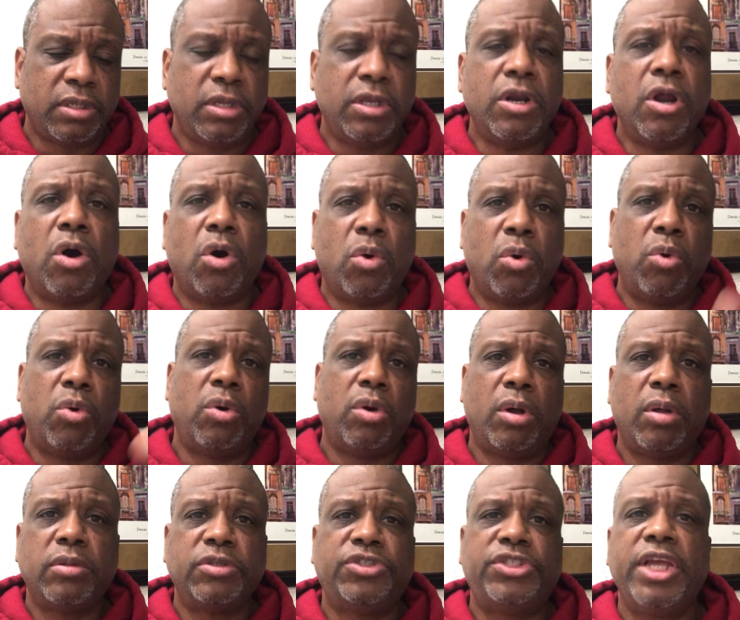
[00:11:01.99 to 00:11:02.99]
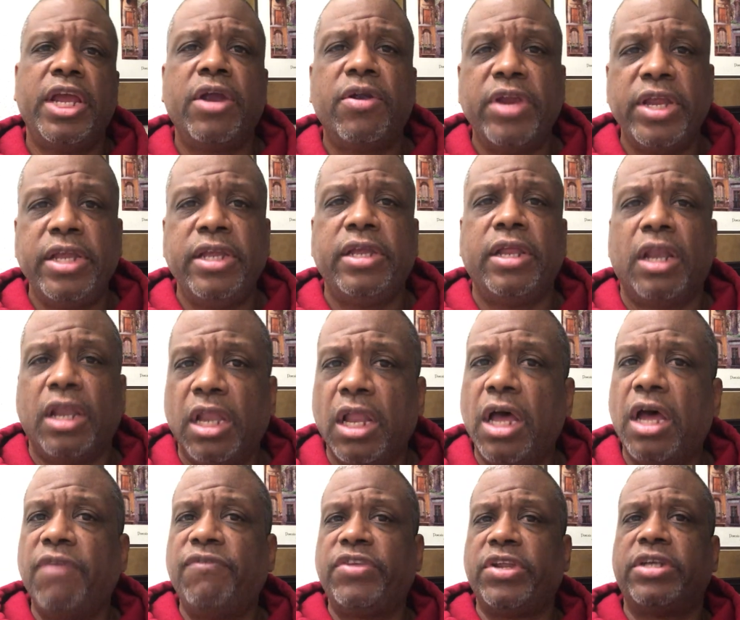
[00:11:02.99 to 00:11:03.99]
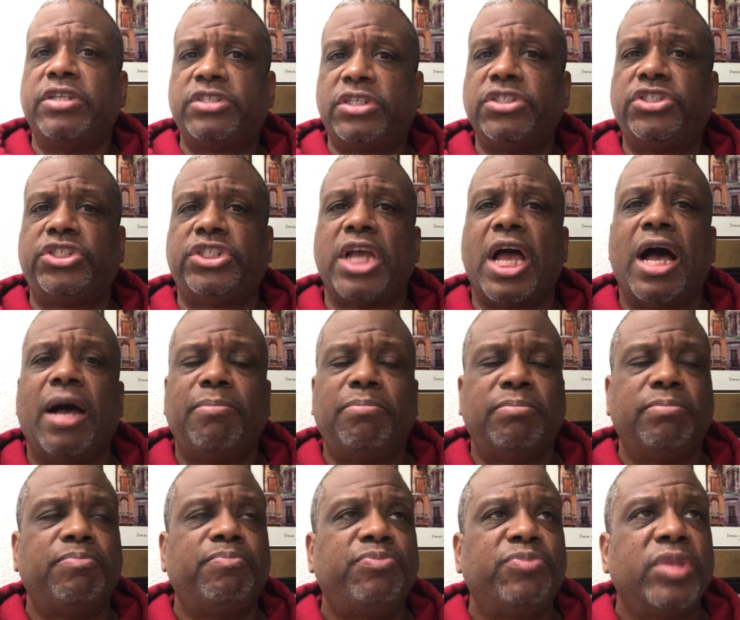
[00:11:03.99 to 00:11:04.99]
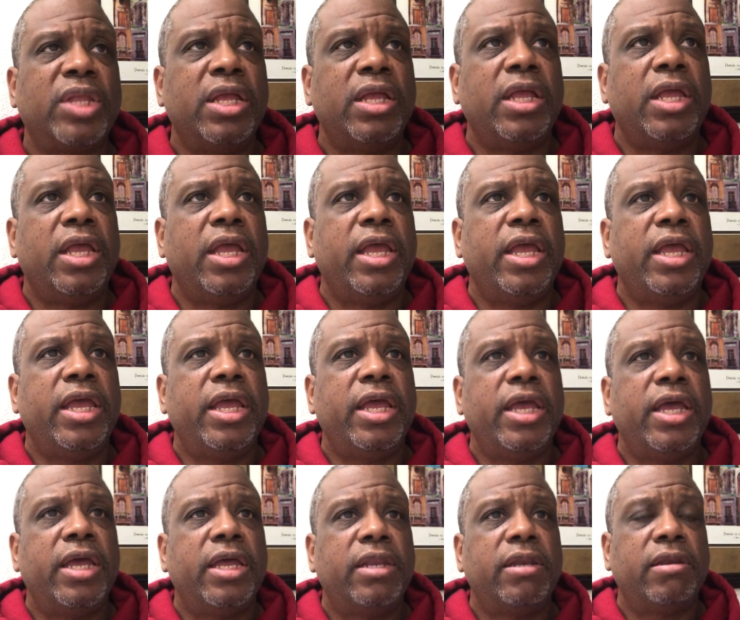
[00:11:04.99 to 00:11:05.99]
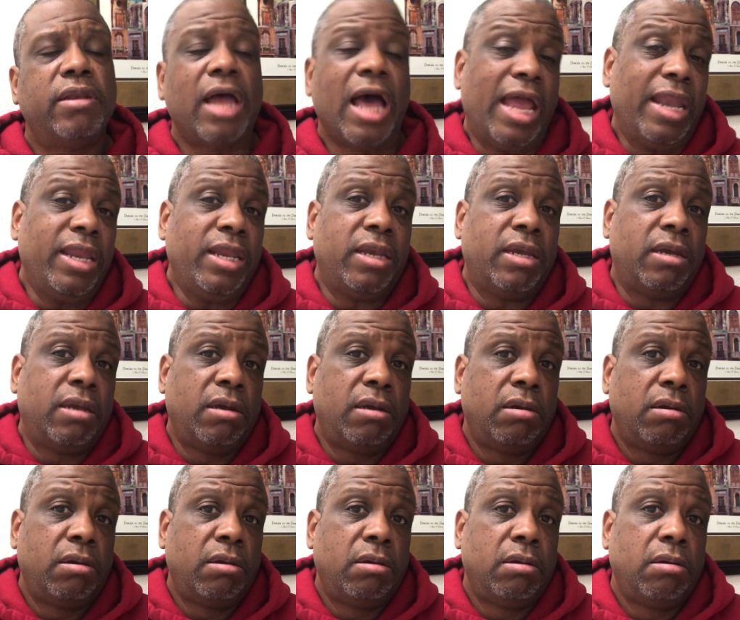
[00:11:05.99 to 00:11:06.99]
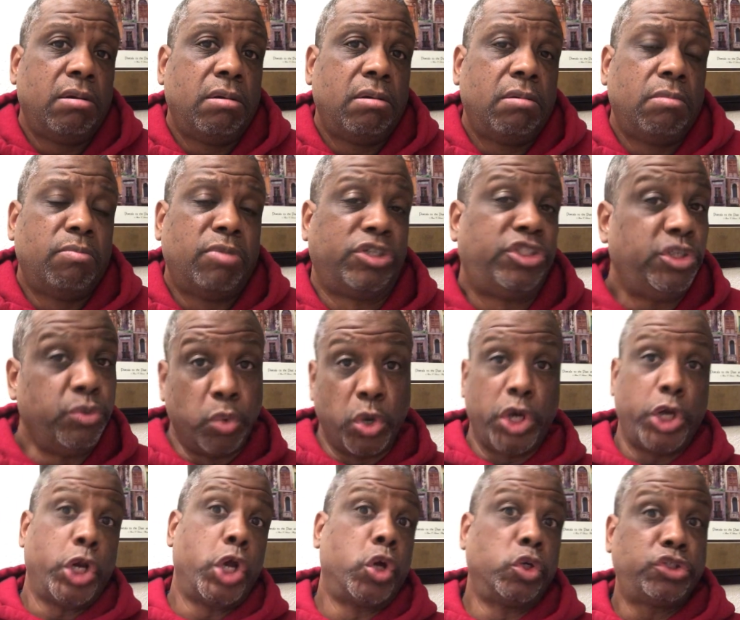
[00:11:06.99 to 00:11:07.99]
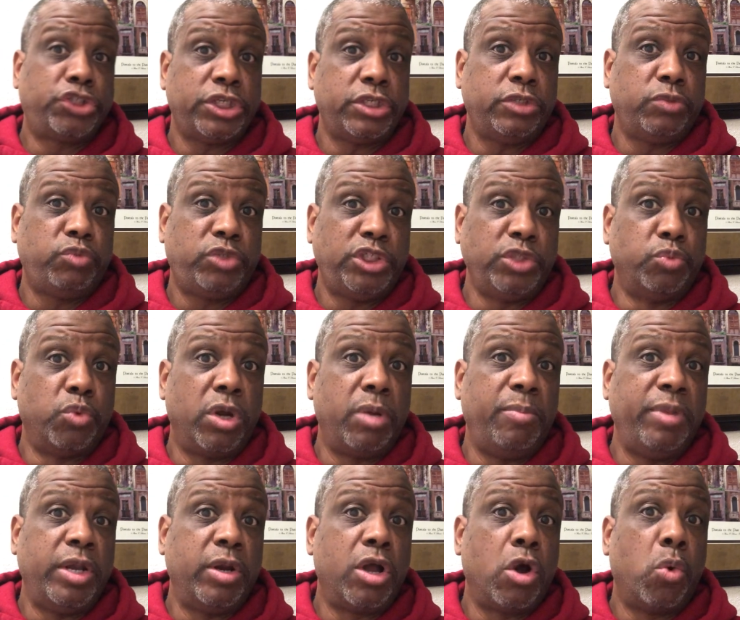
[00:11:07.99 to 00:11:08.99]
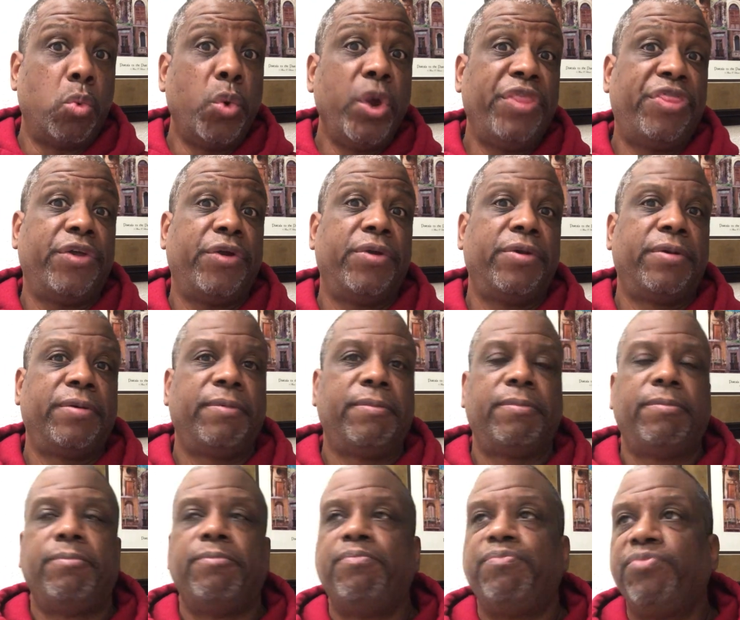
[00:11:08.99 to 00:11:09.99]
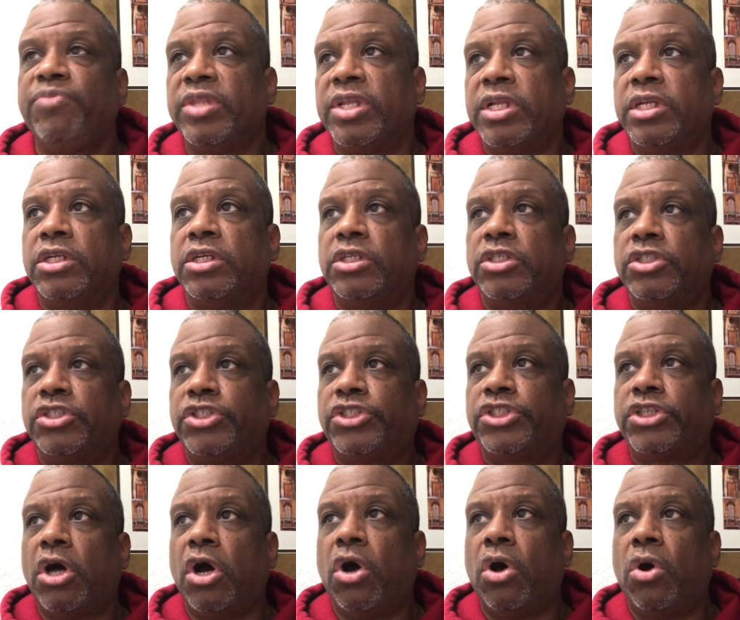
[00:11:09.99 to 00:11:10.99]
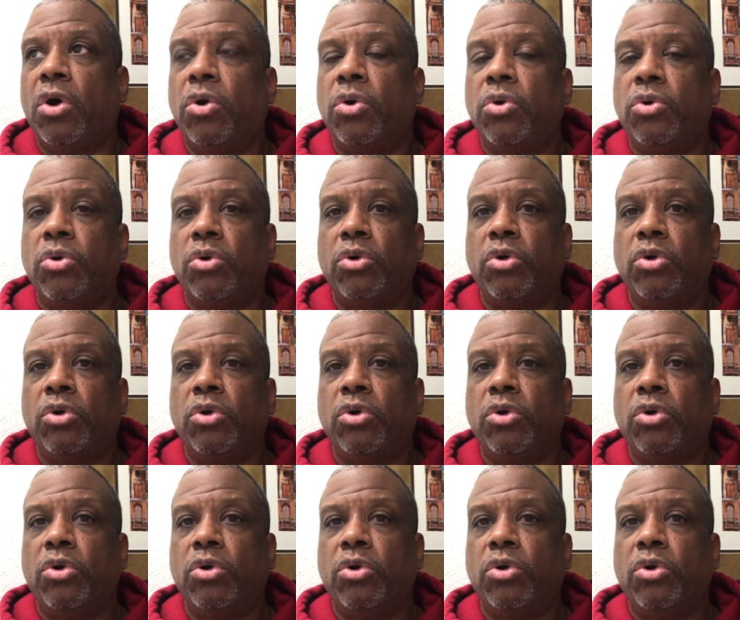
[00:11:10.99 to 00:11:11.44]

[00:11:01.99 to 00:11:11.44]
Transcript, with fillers: you know, Terry loved to shop and I didn't, but she wanted to go. she wanted me to go with her. So,